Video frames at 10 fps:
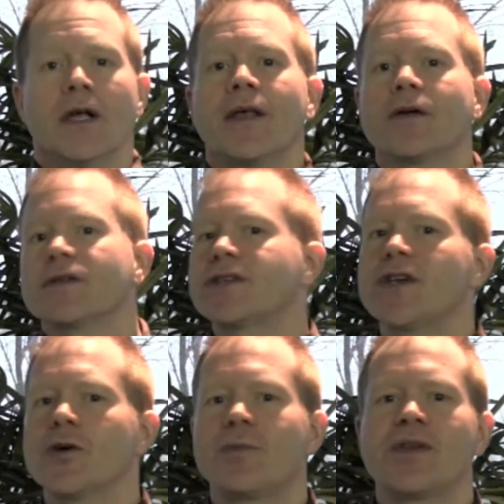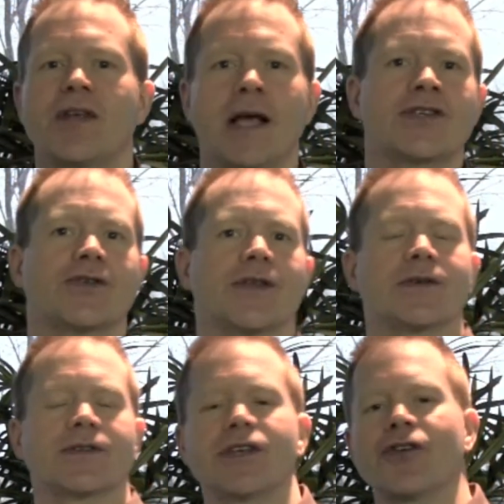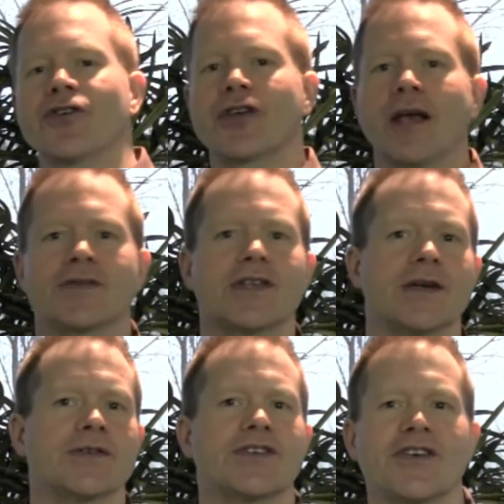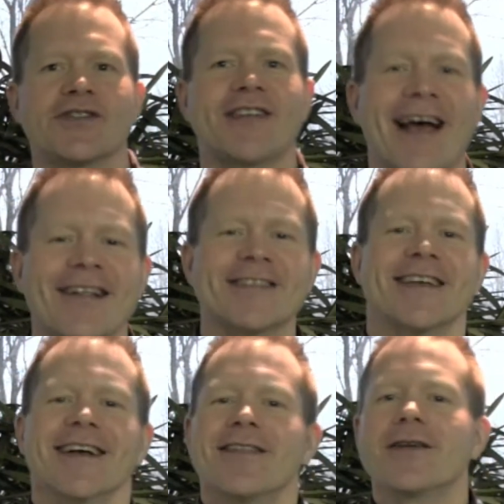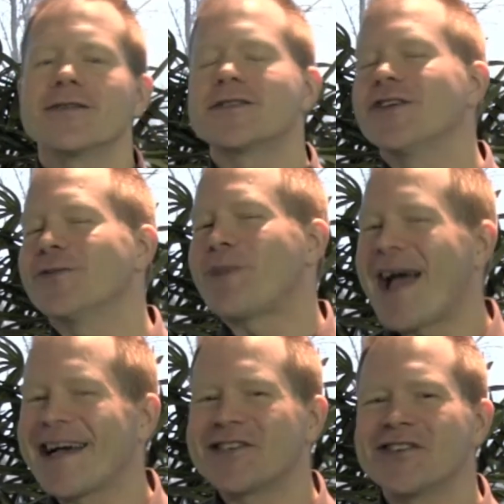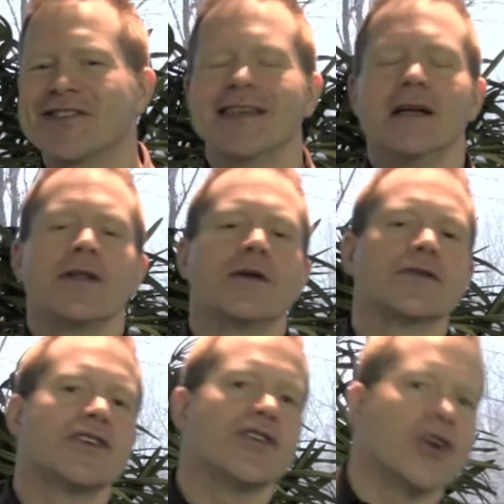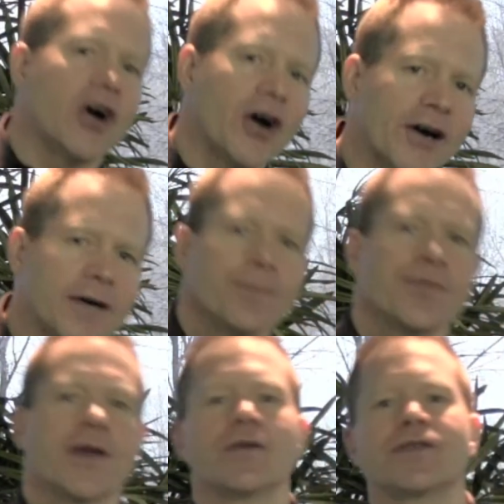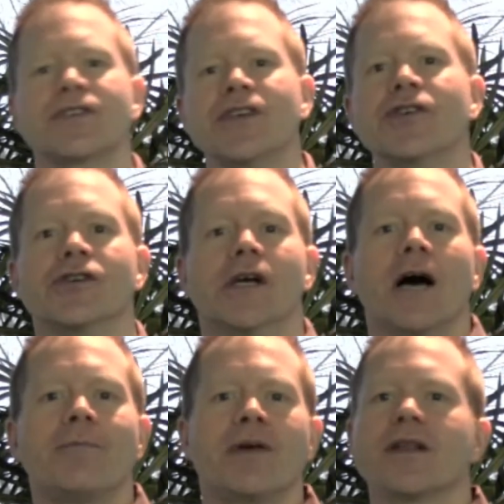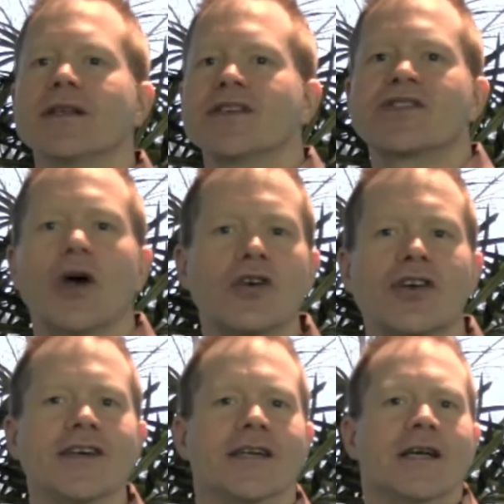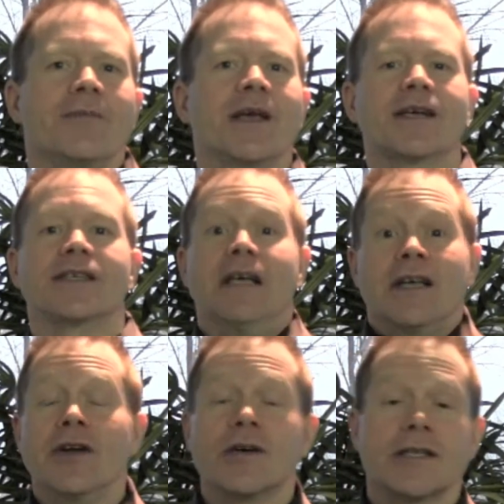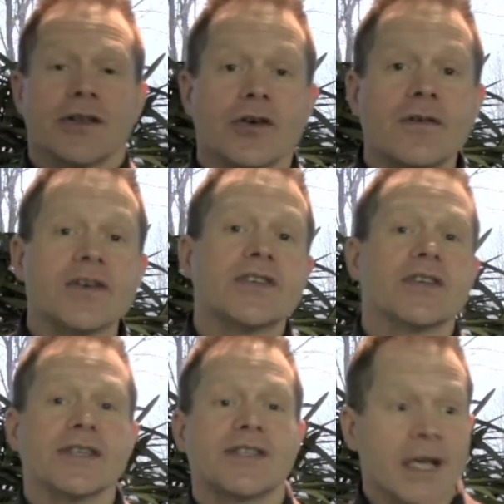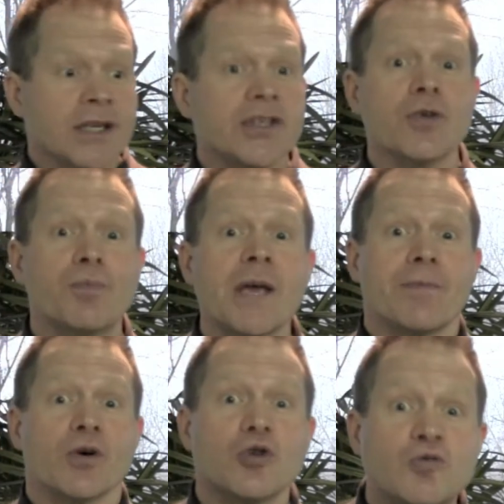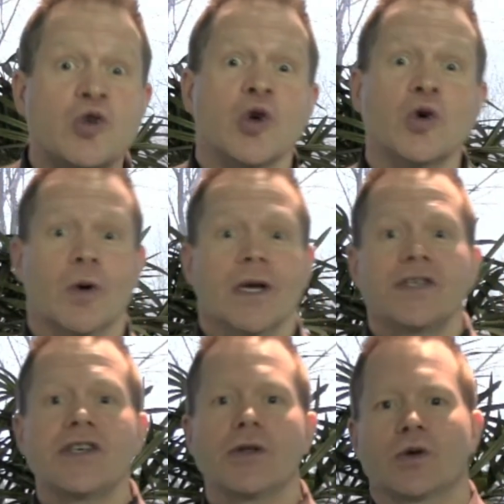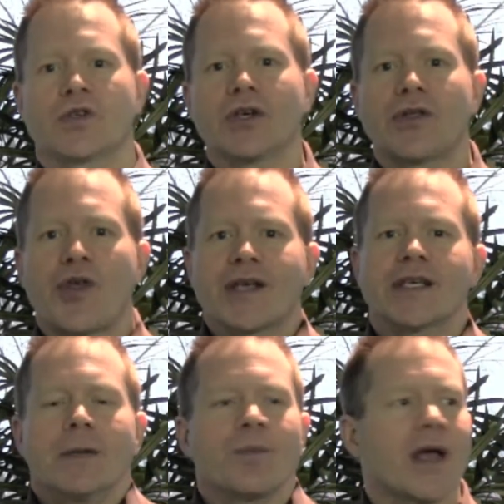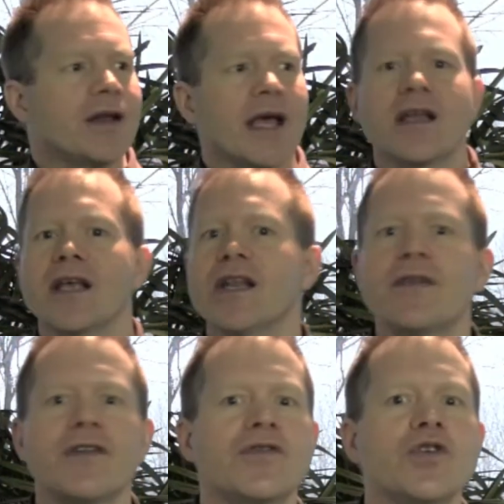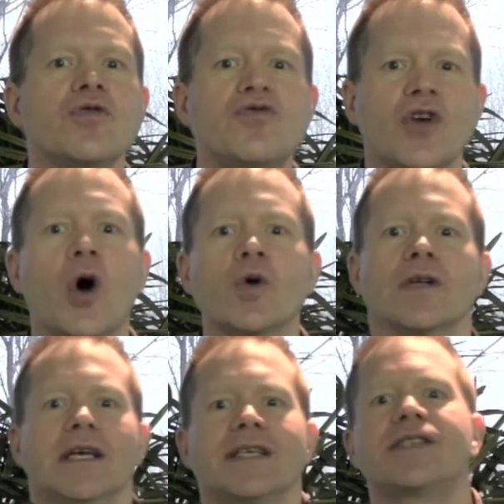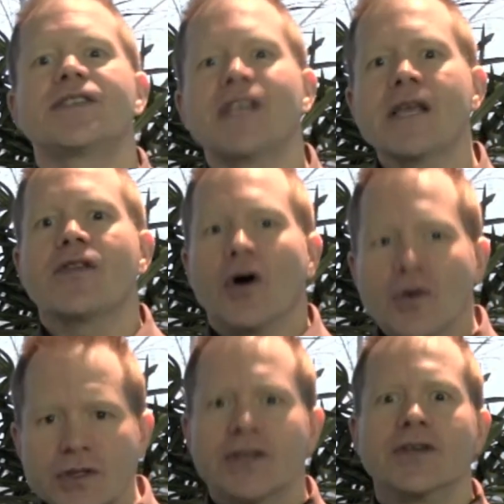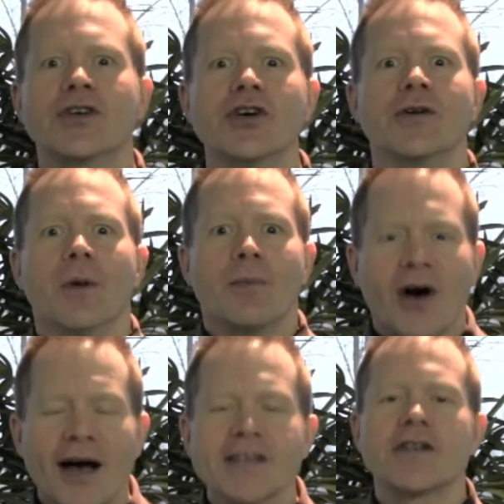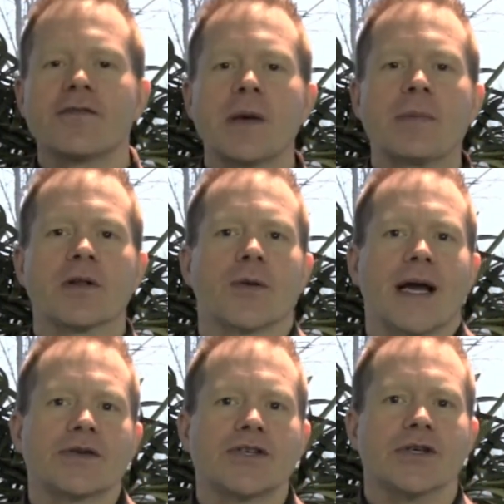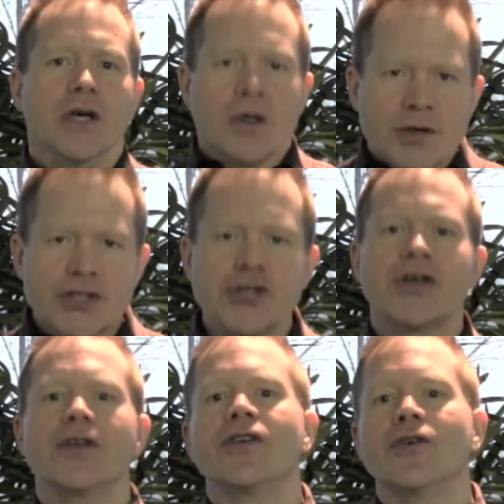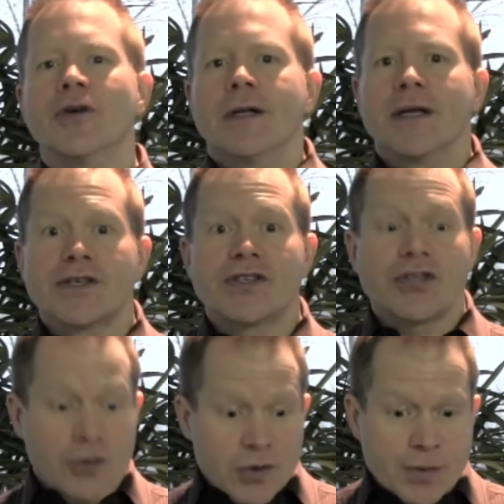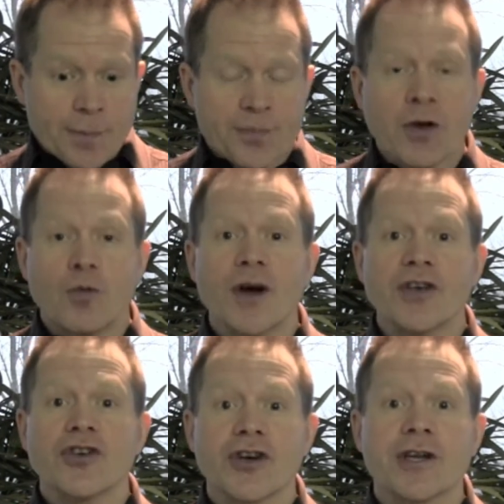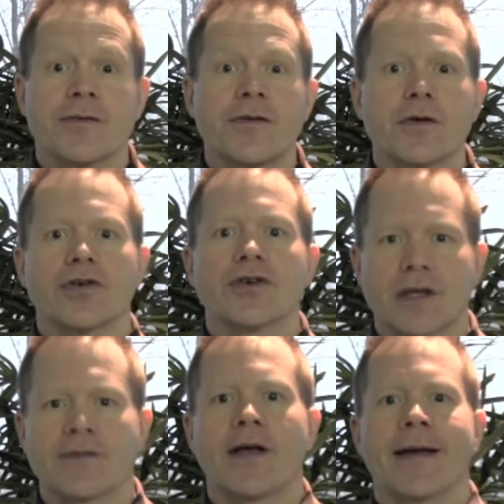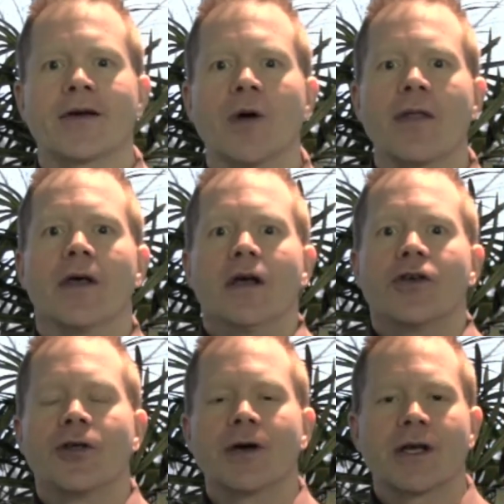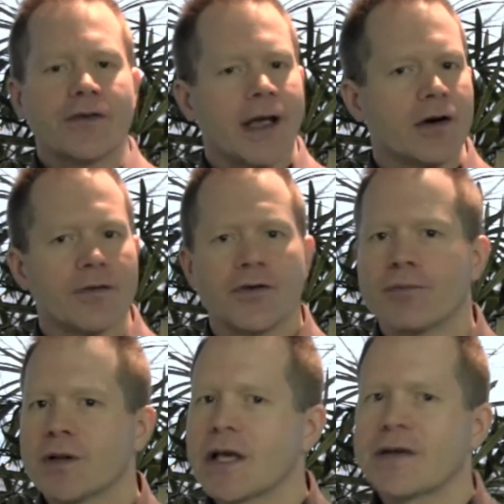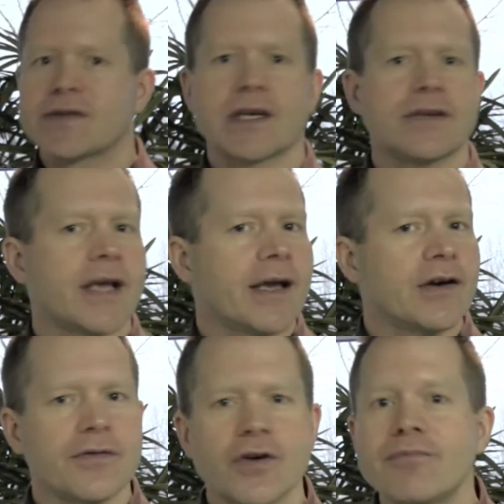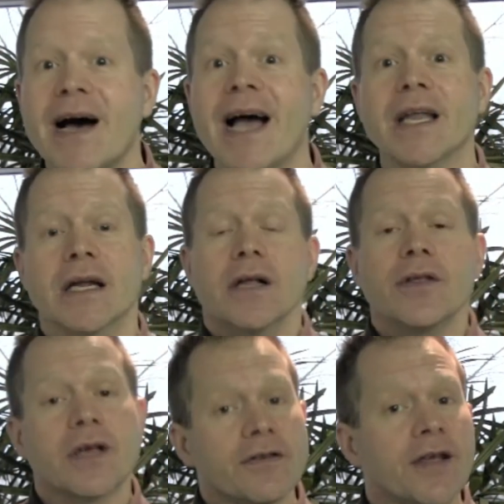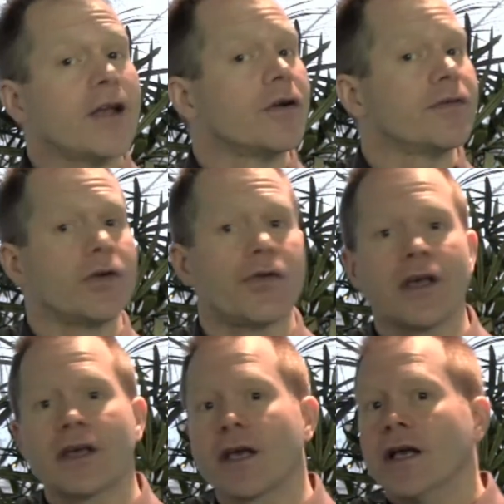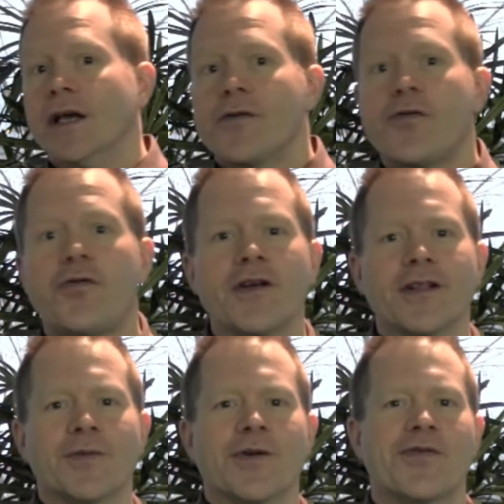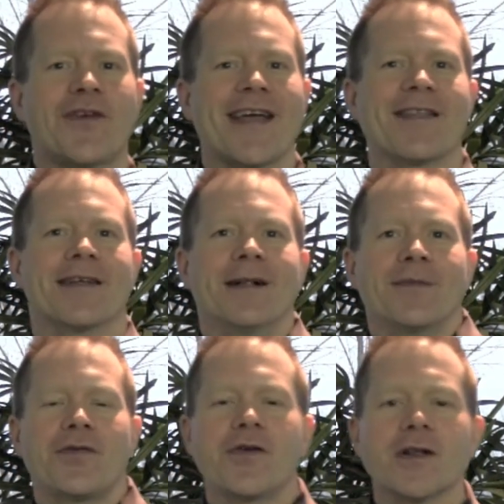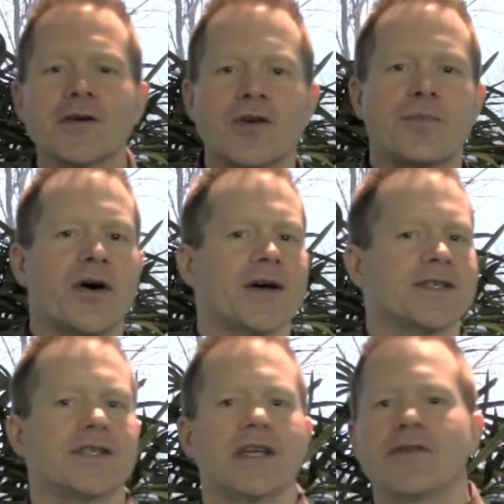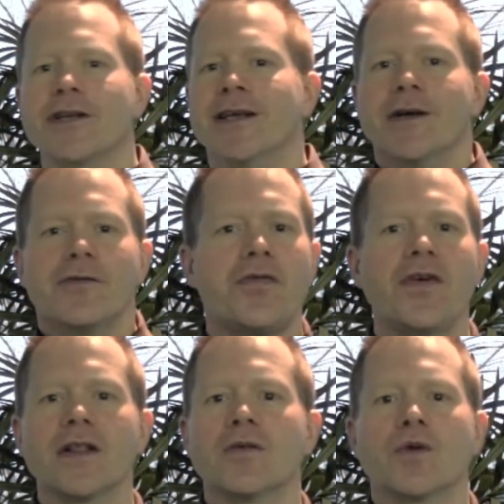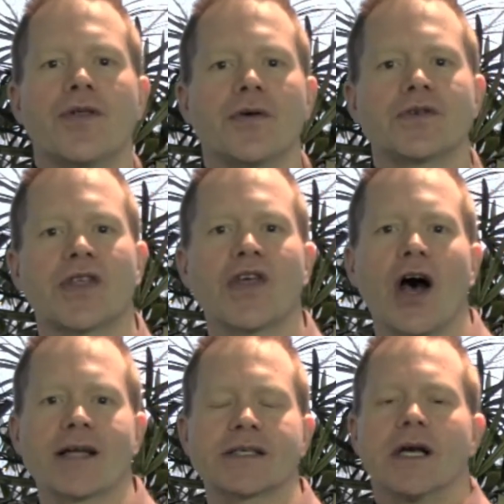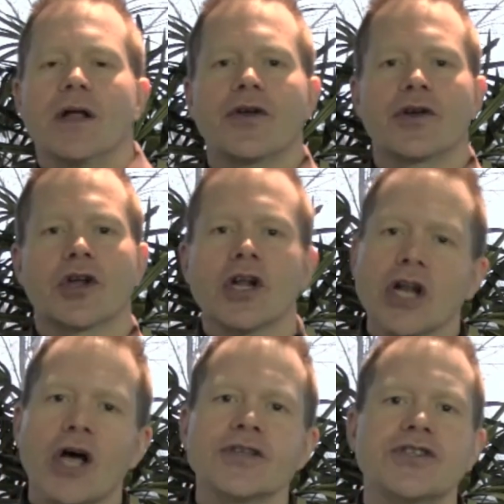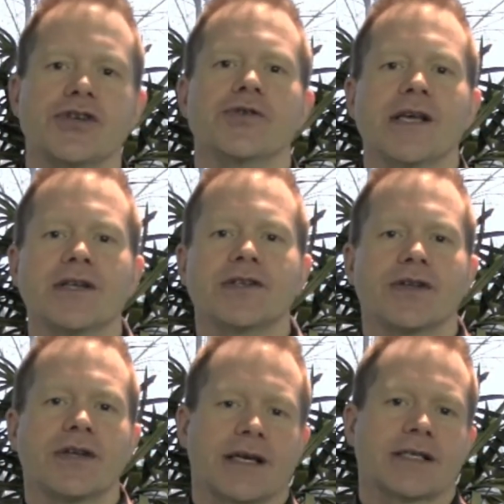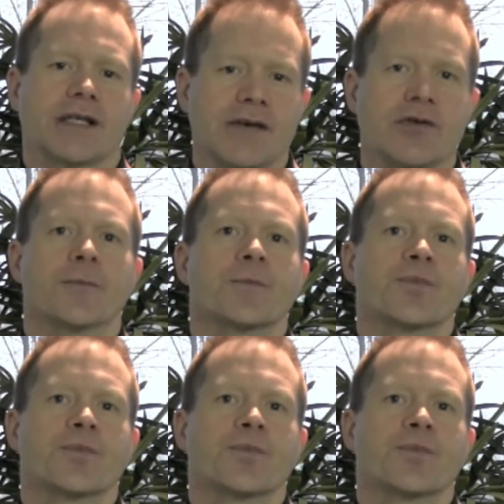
They don't see your potential. They don't see your gifts. They don't see your talents. They don't see your passions. They don't see your heart. They don't see your abilities. It's all good because, you know what? The universe is going to send to you people who do see those good things. And even if you don't see those good, positive people around you, what you can do is choose what you're going to fill your container with. The container of your beliefs, the container of your mind, the container of your thinking. Fill it with faith. Fill it with positivity. Fill it with those thoughts that are going to launch you into the next level.